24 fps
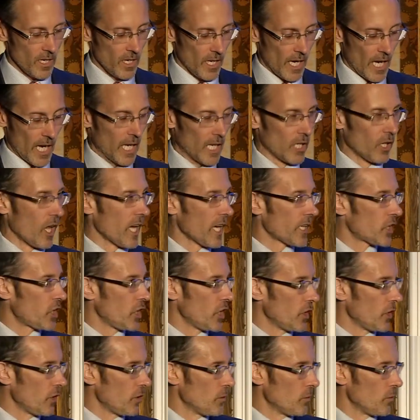And like
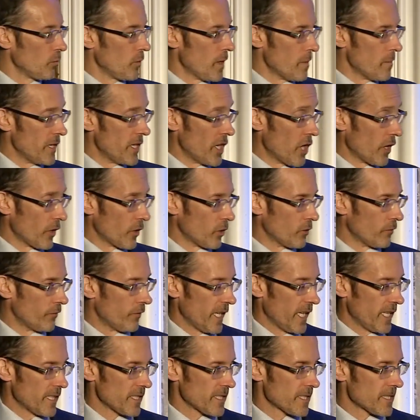you, we're Midnight Oil
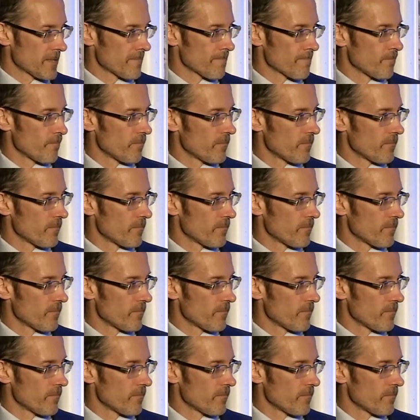fans.